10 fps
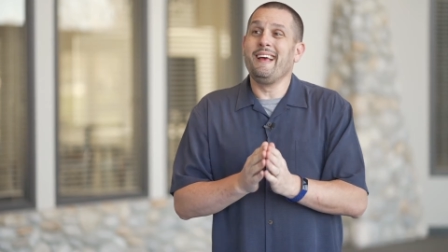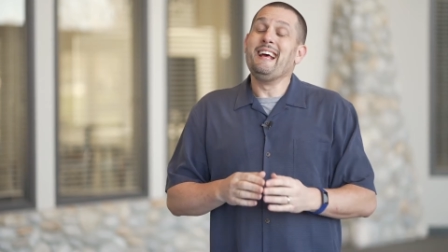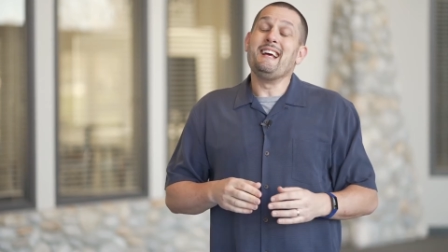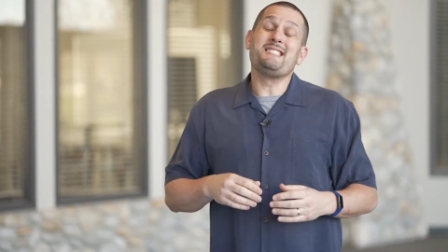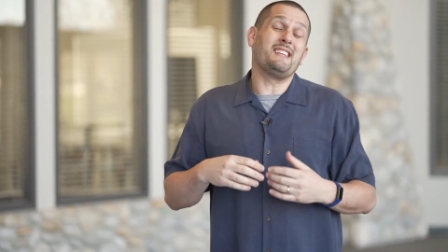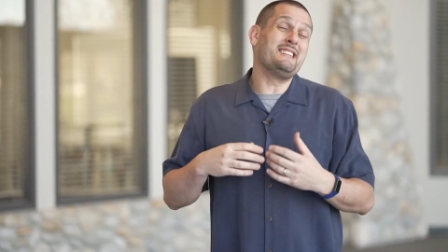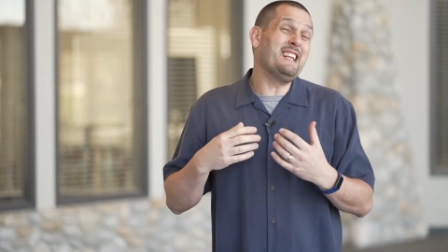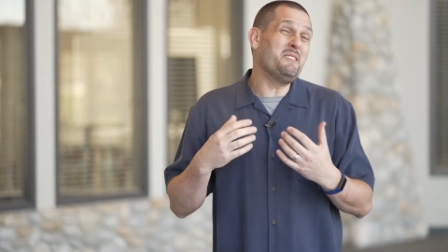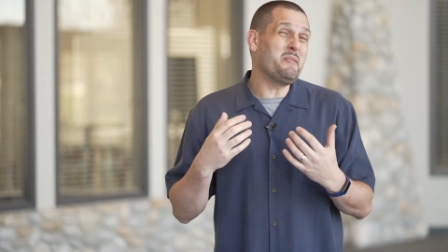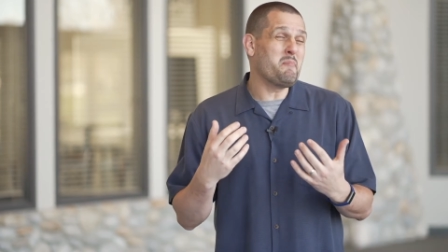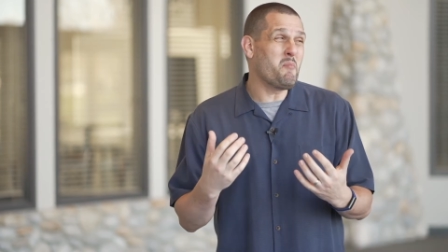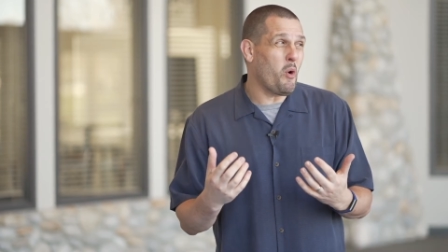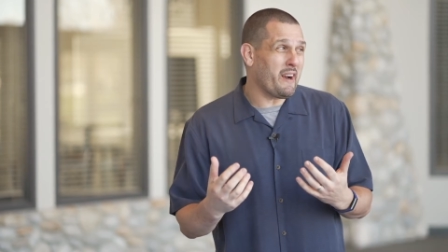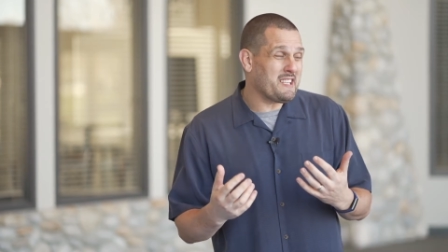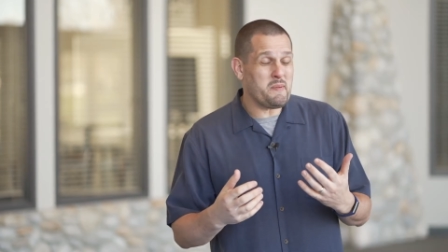It's a little bit
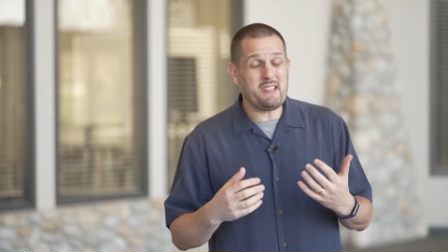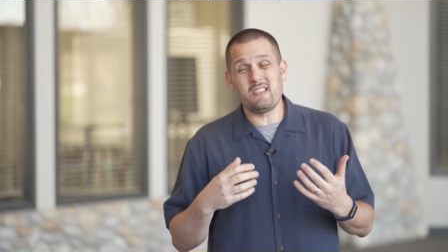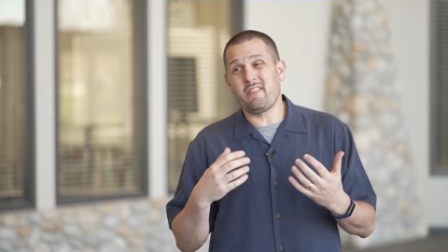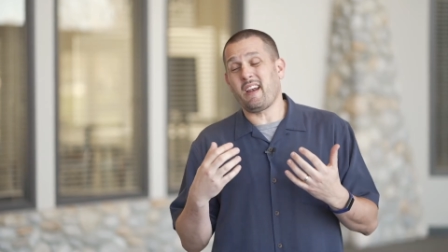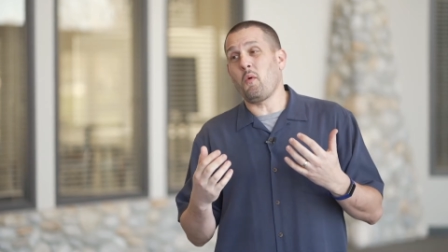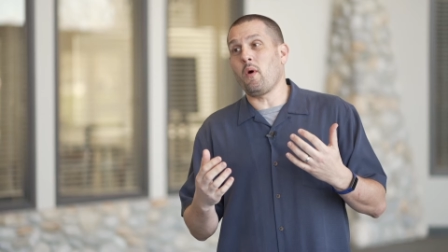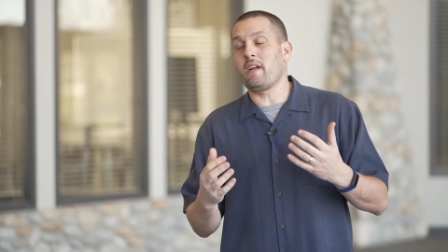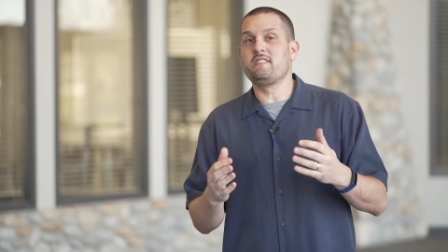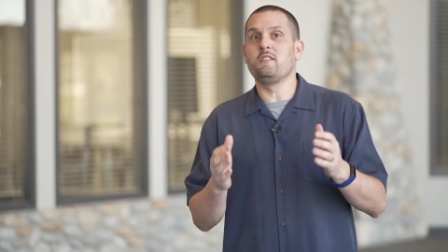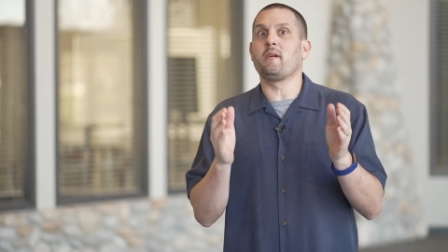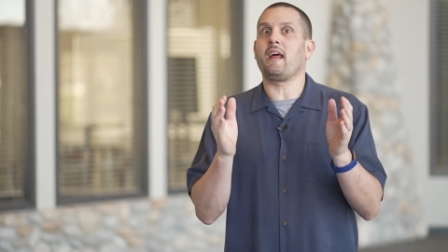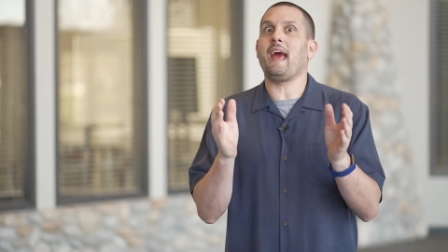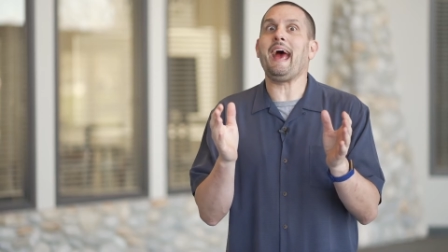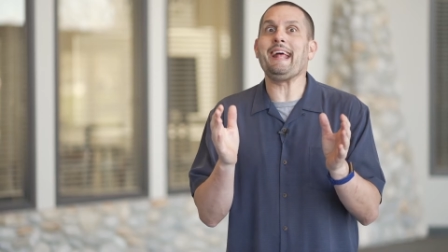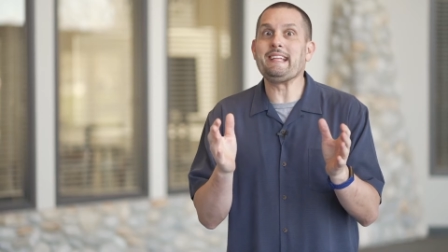more expensive than I wanted to, but I
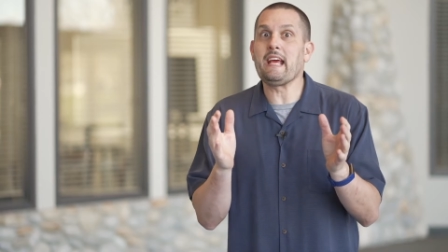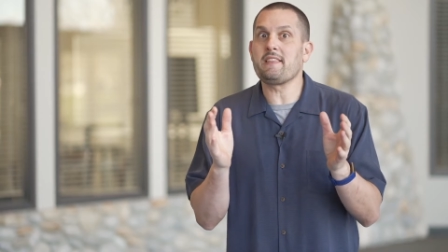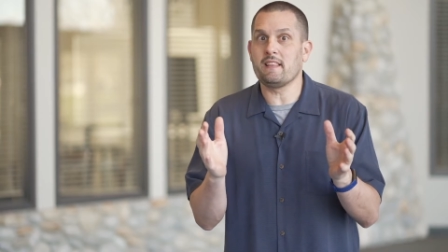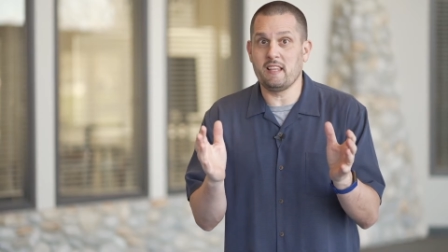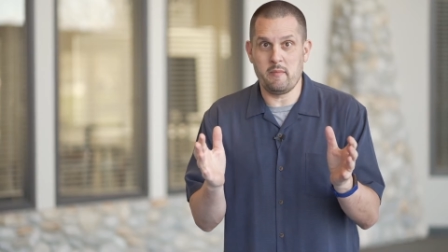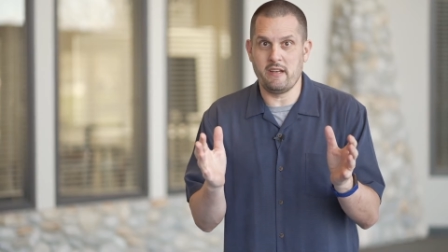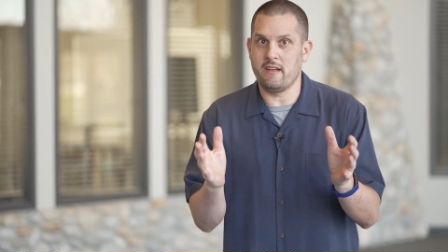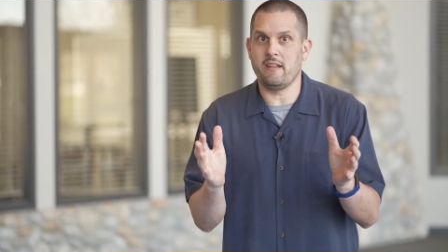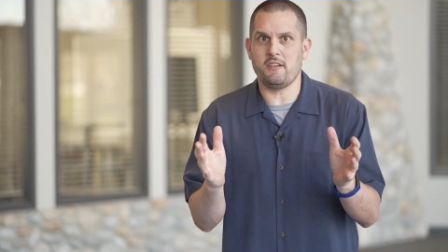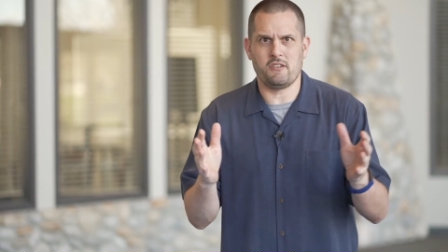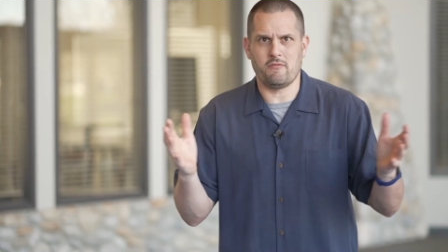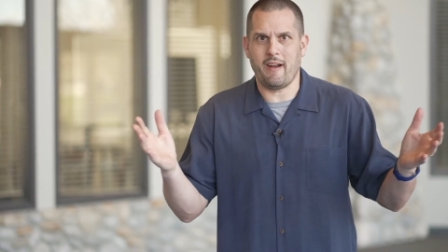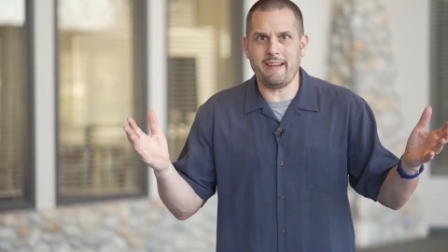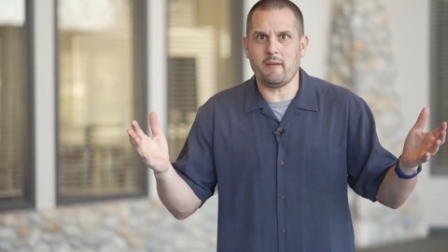had to get the limited edition, right?